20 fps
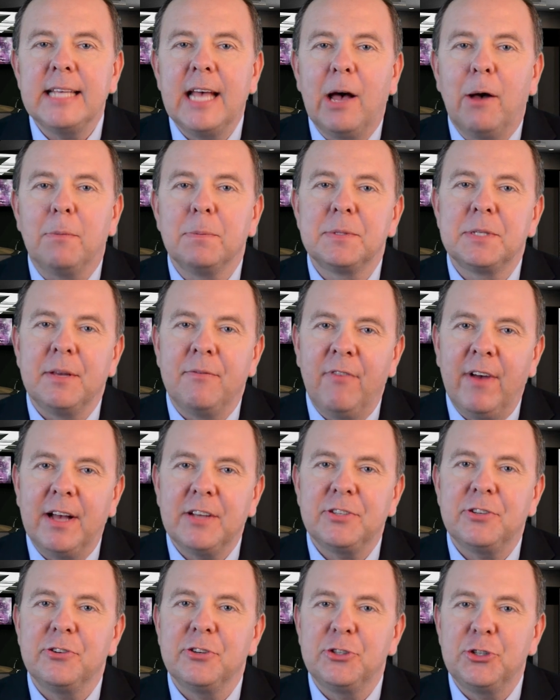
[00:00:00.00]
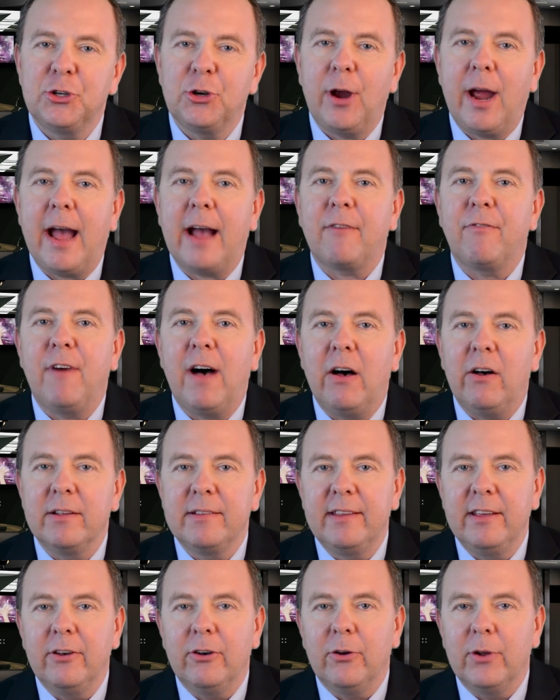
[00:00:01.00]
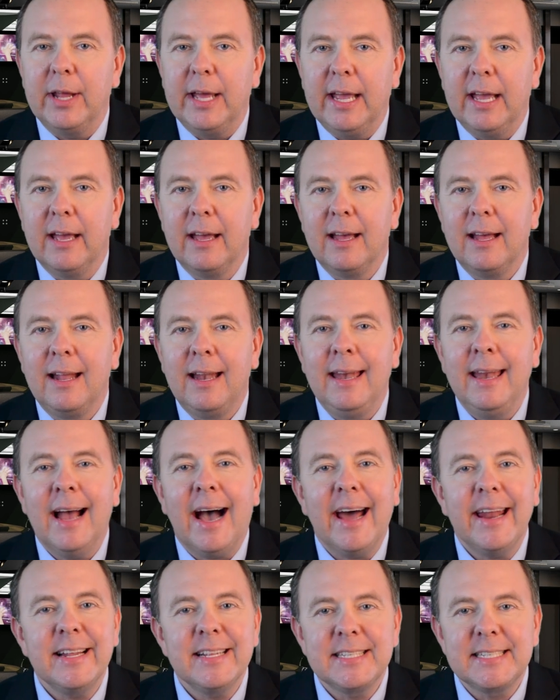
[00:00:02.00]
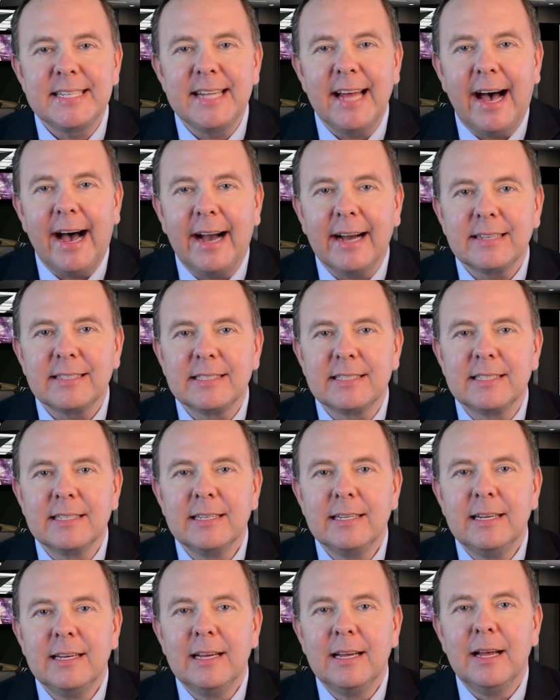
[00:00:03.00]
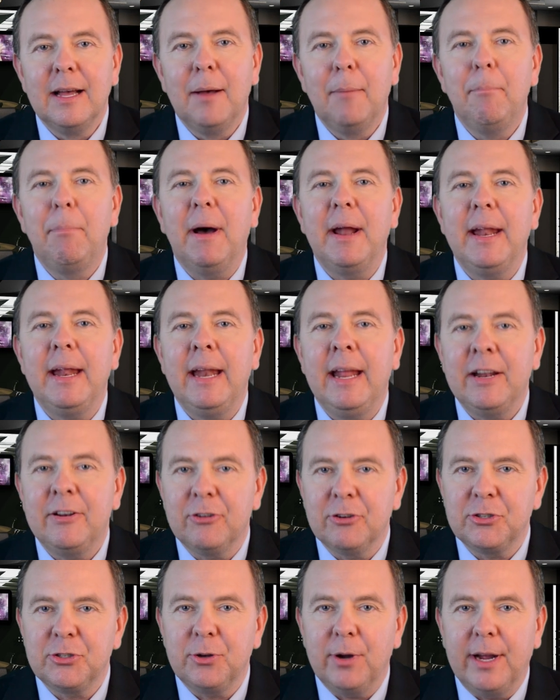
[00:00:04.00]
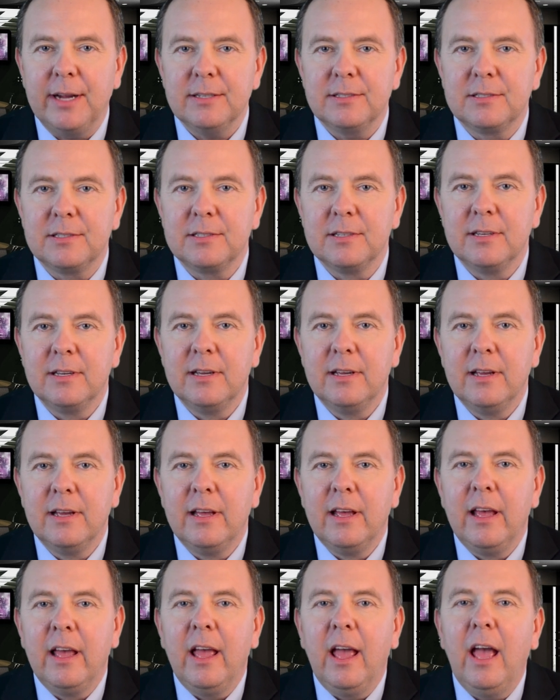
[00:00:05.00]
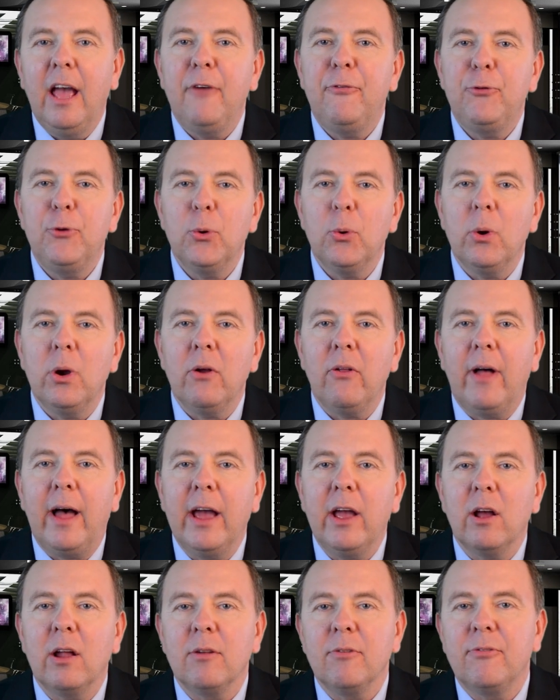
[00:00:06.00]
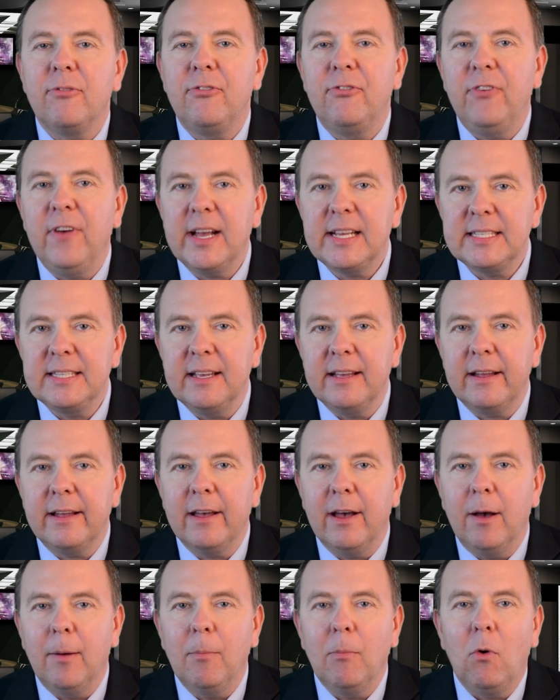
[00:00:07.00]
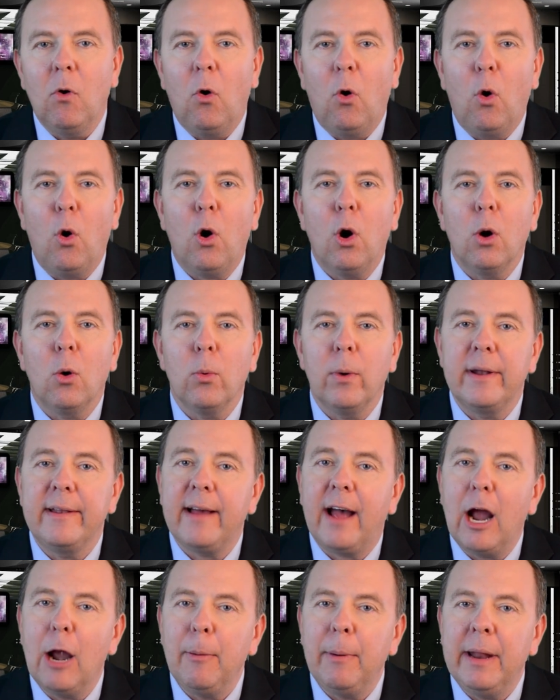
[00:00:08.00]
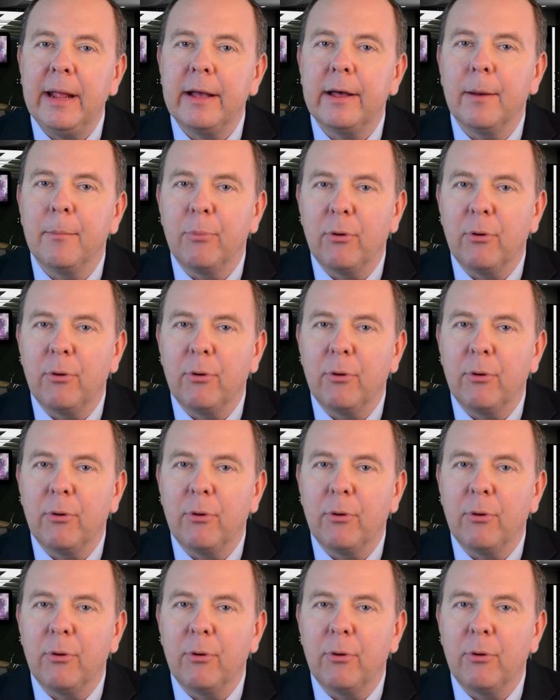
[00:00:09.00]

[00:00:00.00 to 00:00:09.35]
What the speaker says: helps investors track volatility, not in stocks, but in interest rates. If you rely on fixed income or retirement income